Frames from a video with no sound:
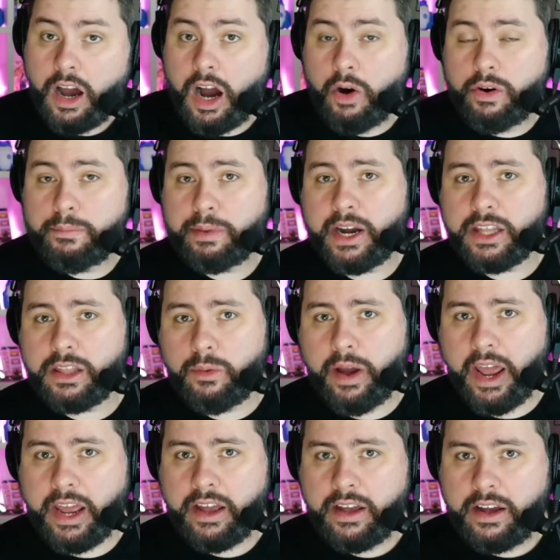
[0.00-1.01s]
Oh, and by the
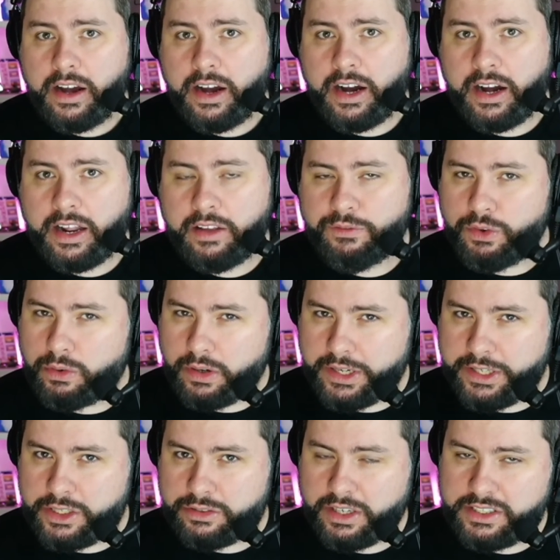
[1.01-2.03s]
way, if you are
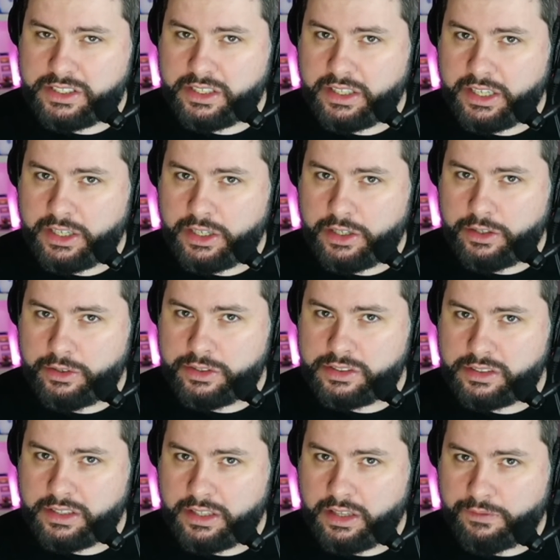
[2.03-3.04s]
interested in
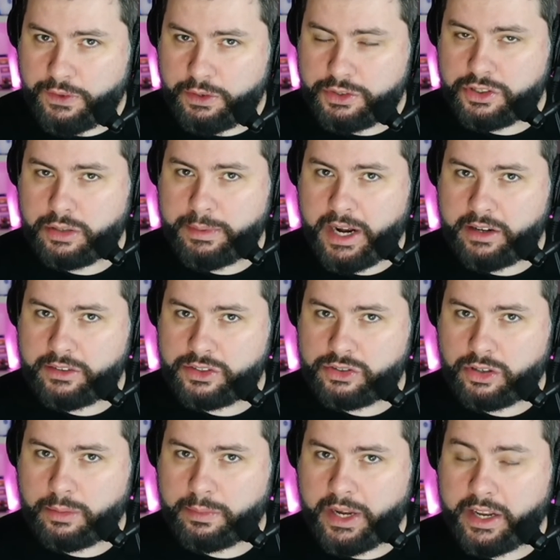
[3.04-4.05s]
news in the future about
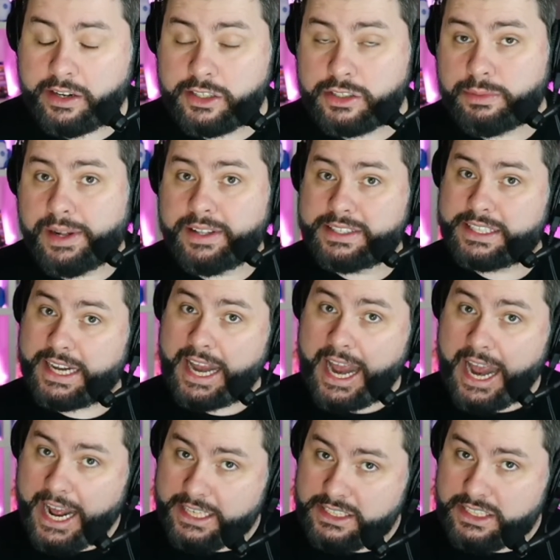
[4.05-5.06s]
Stormgate, as well as
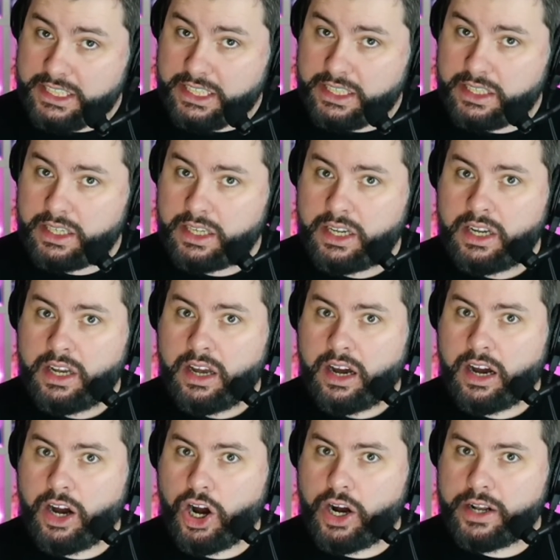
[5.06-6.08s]
casting
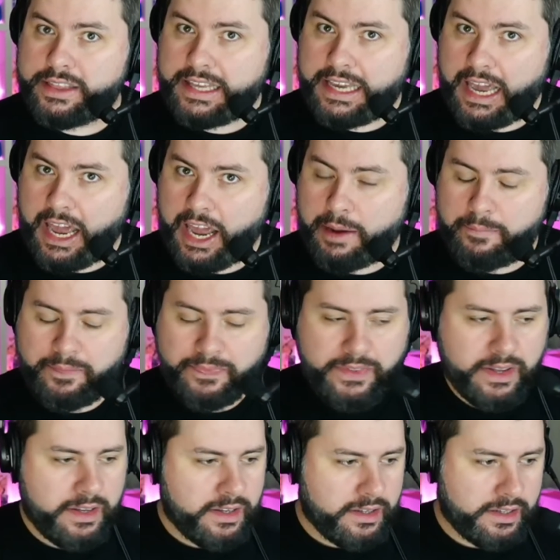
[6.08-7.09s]
on the game,
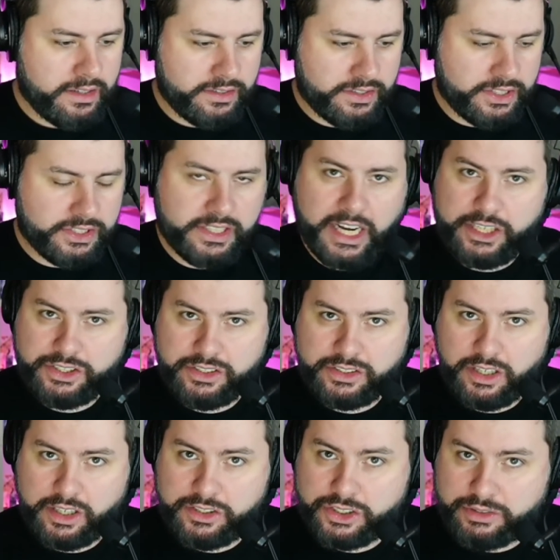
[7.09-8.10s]

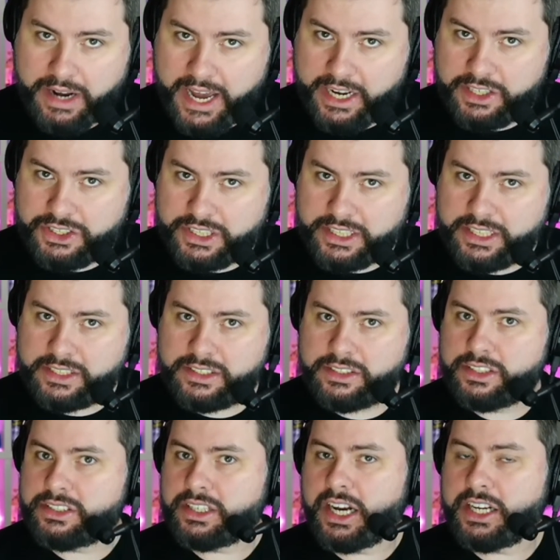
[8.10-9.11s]
discussions on strategies, and
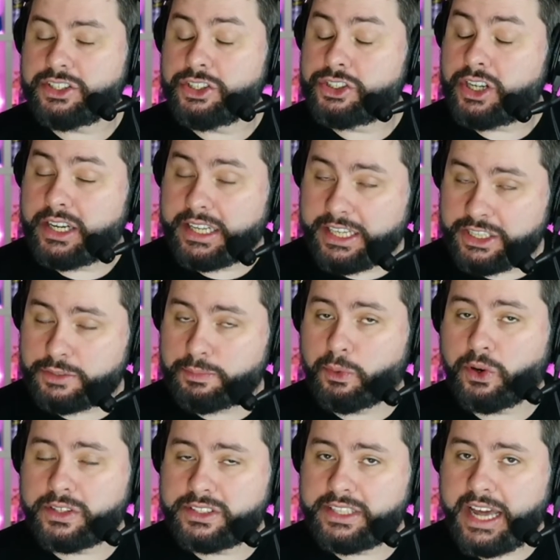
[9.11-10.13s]
discussions on
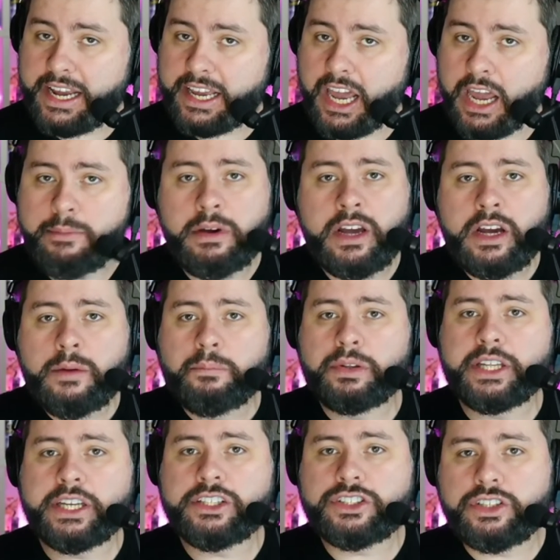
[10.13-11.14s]
esports in that game,
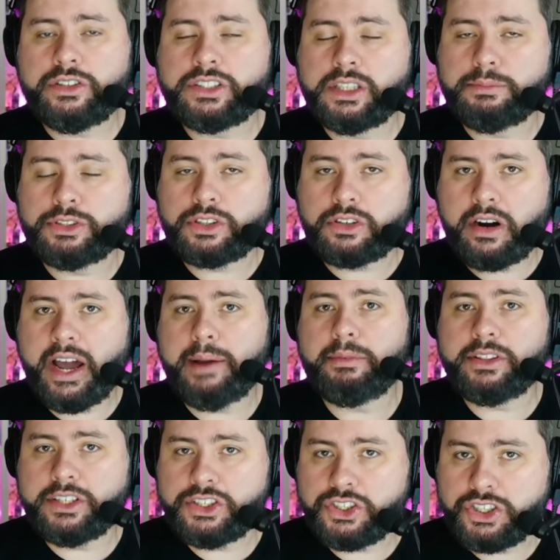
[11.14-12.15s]
please do subscribe to
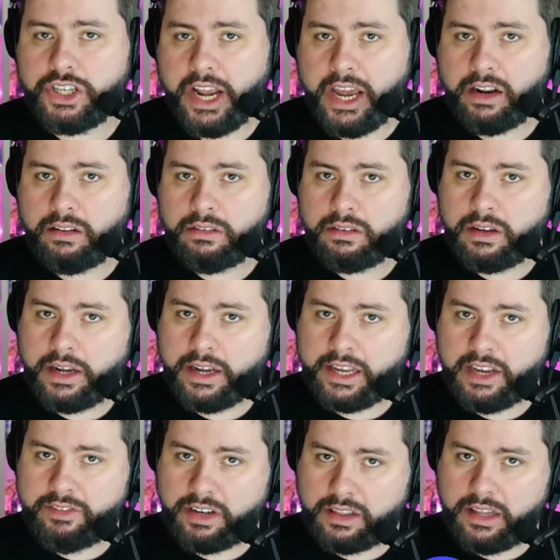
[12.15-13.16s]
this channel.
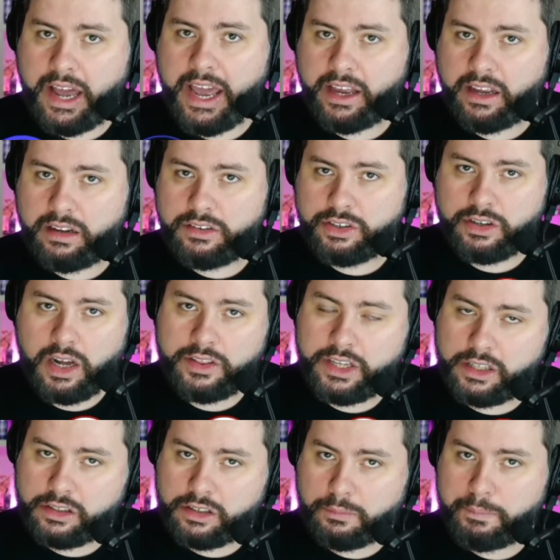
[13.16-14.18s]
Give it a like, turn on the
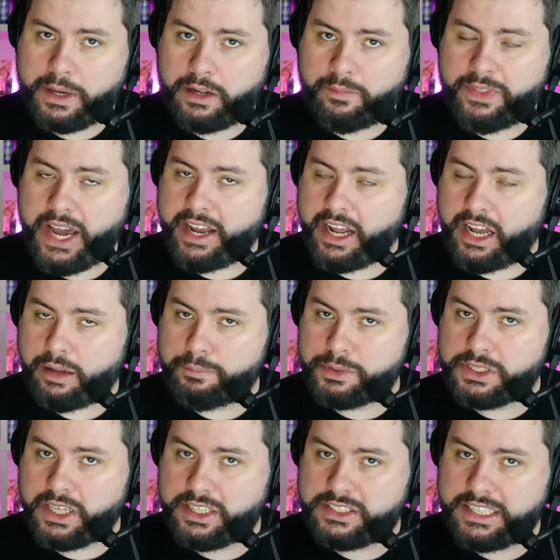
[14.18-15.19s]
alert bell. That
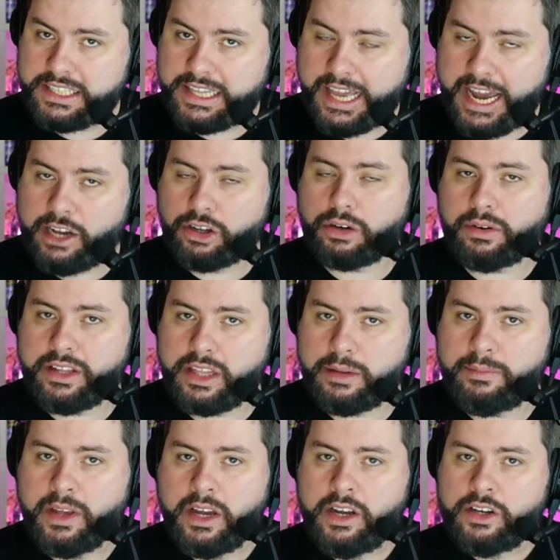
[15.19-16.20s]
helps us in the
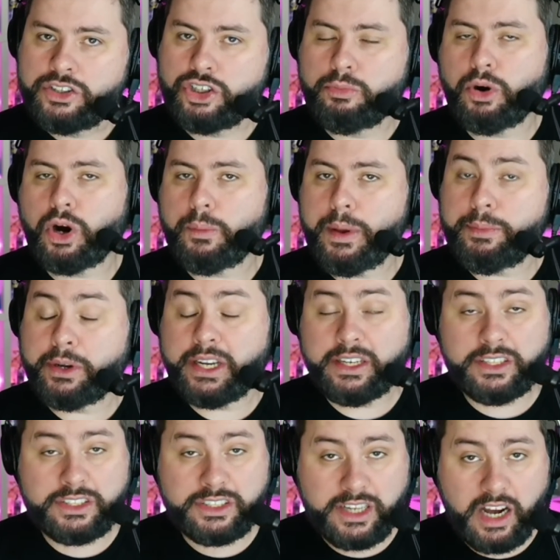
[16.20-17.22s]
algorithm so more people can
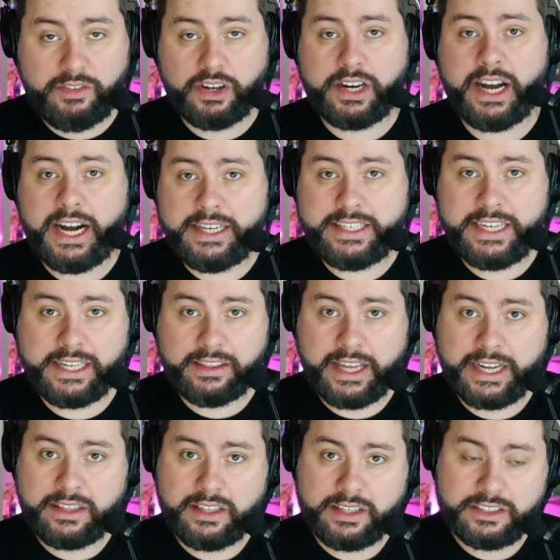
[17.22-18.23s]
discover content
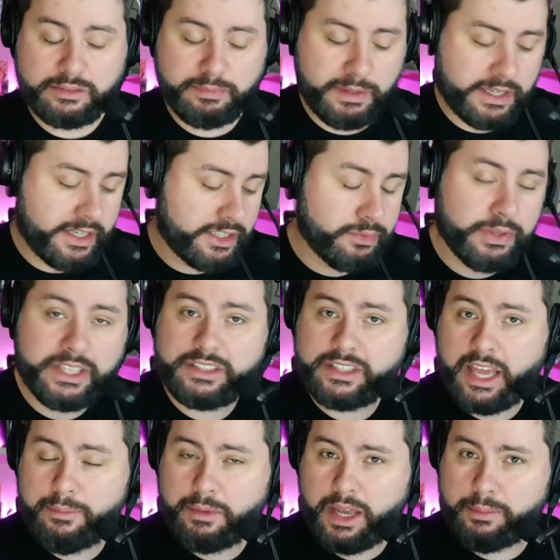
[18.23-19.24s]
like this. Because when this
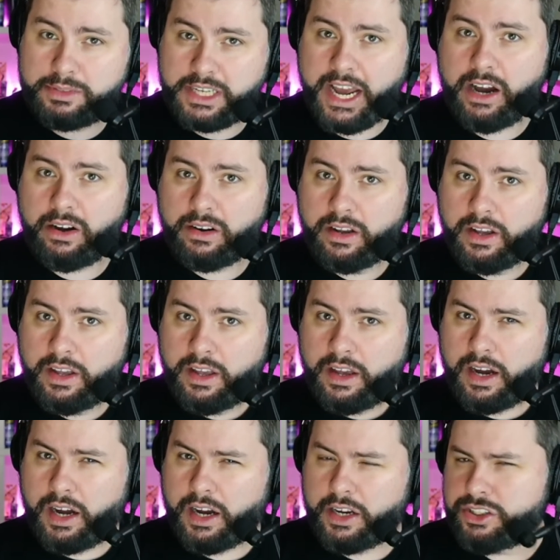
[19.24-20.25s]
game comes out,
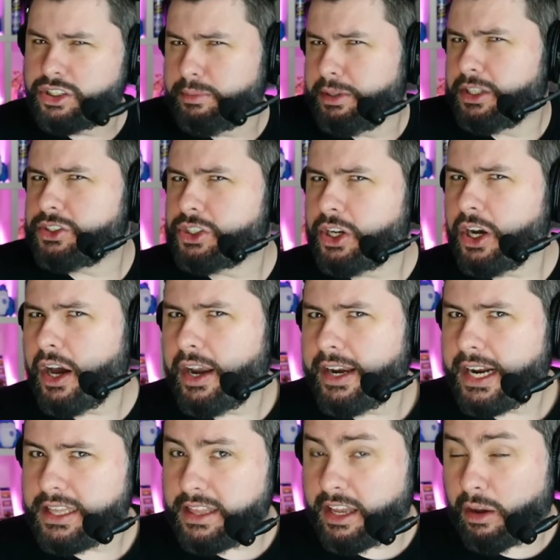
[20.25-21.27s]
assuming it's good, and
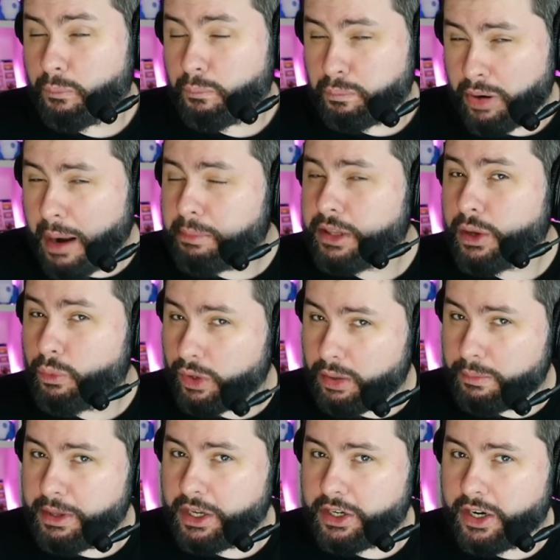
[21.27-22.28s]
I think it probably
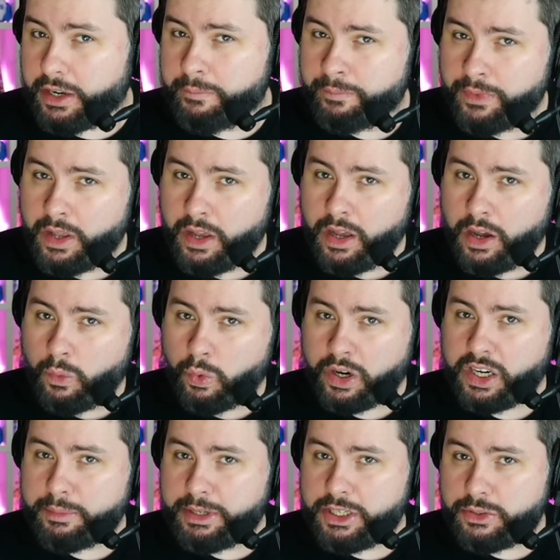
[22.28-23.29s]
will be good, we're
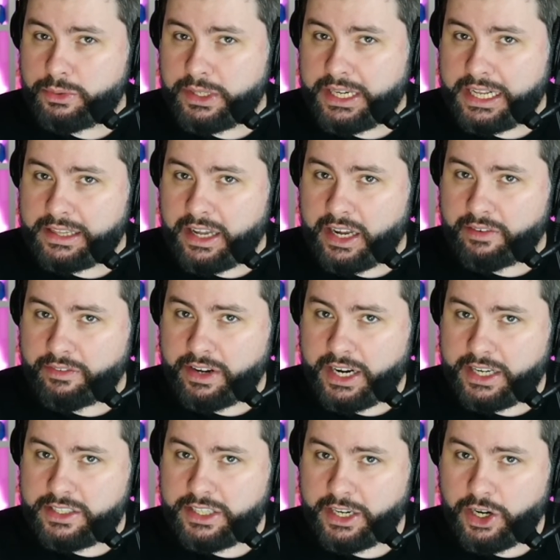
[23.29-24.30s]
going to be doing a lot of
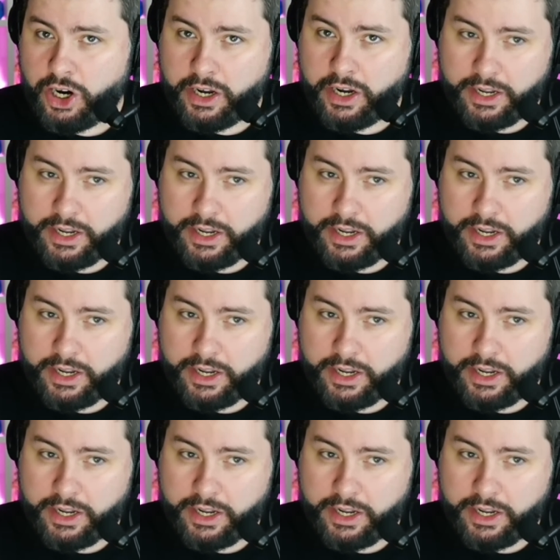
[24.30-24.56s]
content on